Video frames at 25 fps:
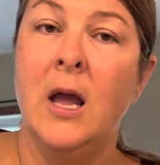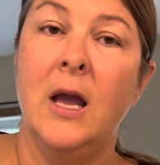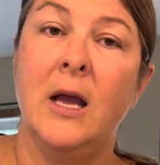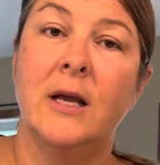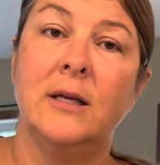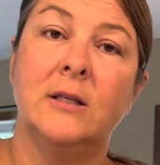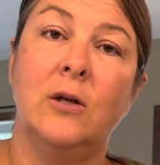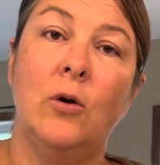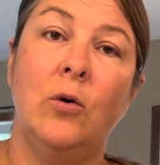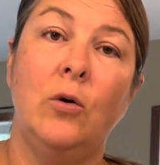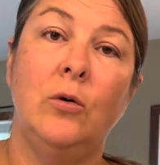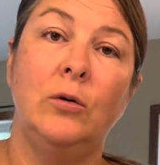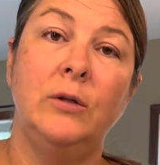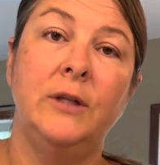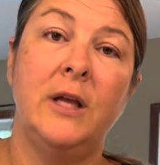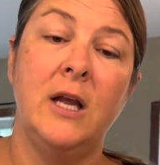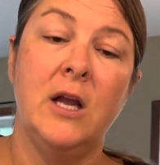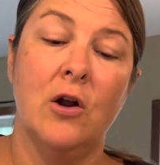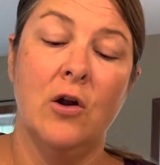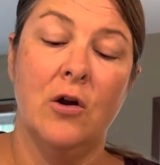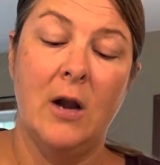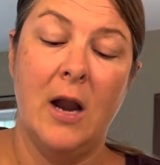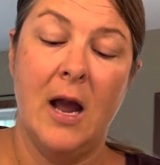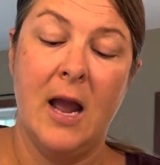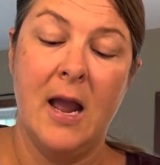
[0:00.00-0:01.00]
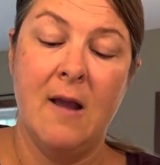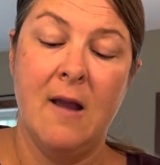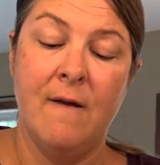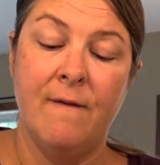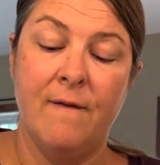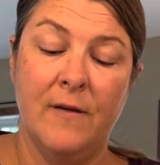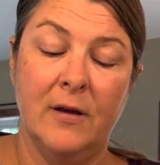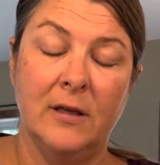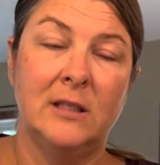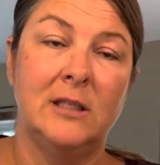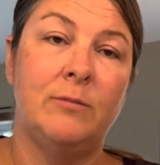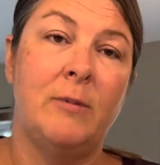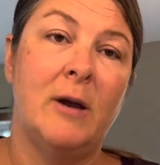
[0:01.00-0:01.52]
is holding your knife,
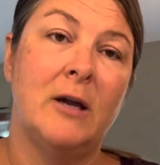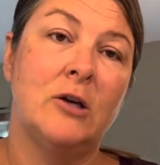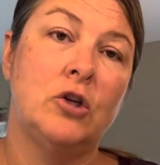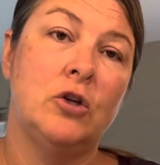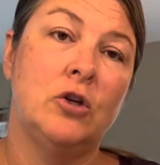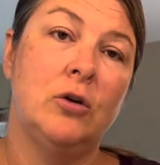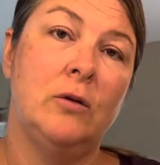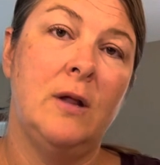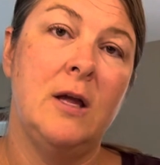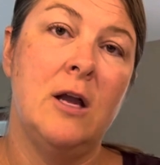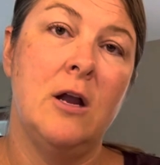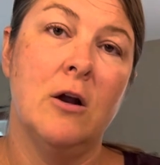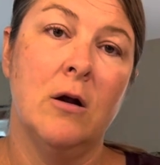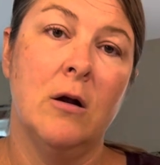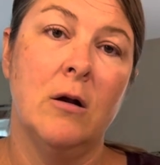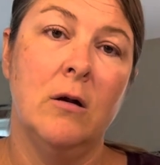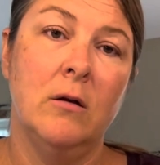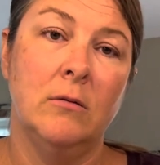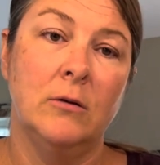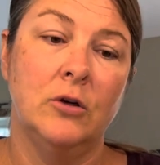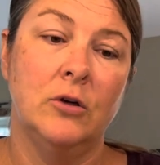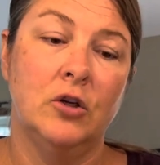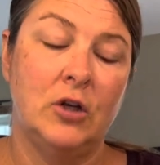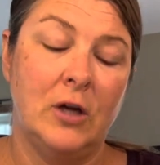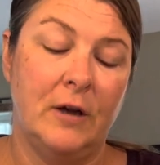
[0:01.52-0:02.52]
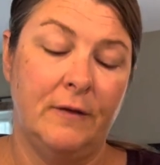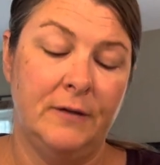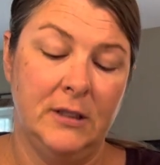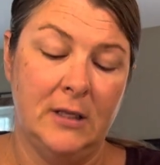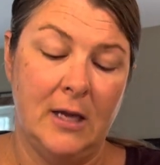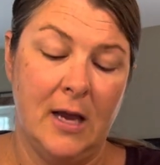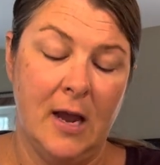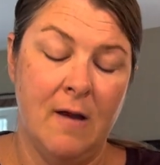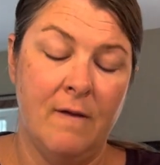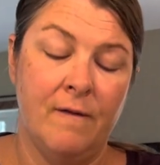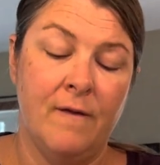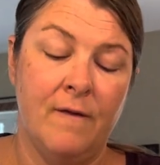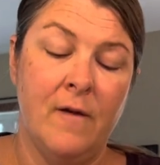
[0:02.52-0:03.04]
especially your chef's
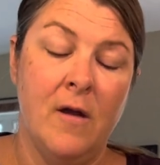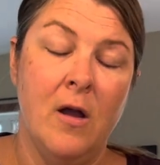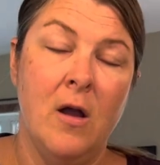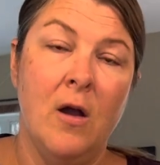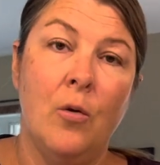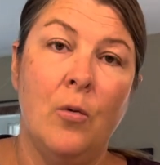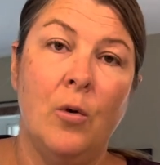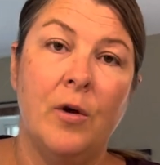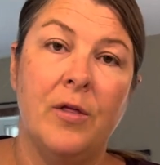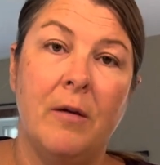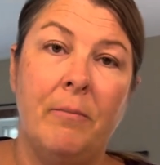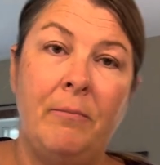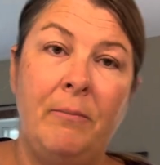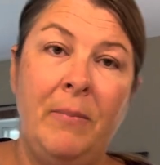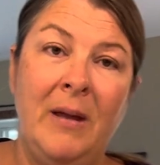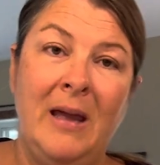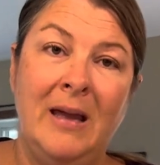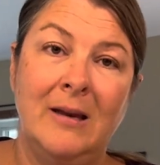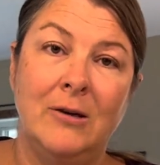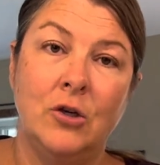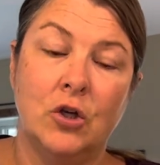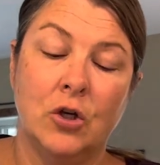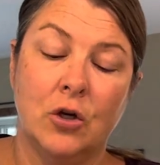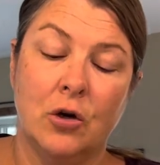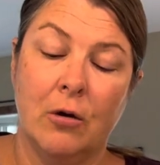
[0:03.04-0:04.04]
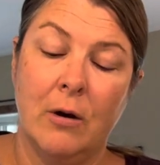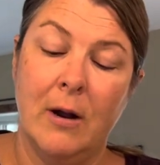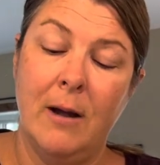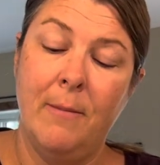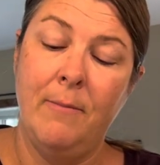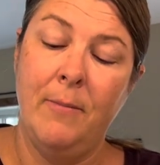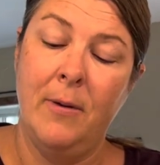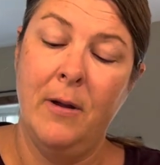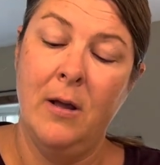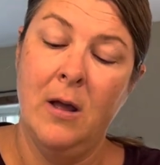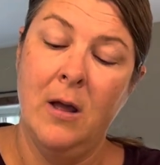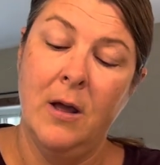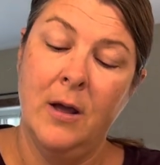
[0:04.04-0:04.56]
knife, with a pinch grip.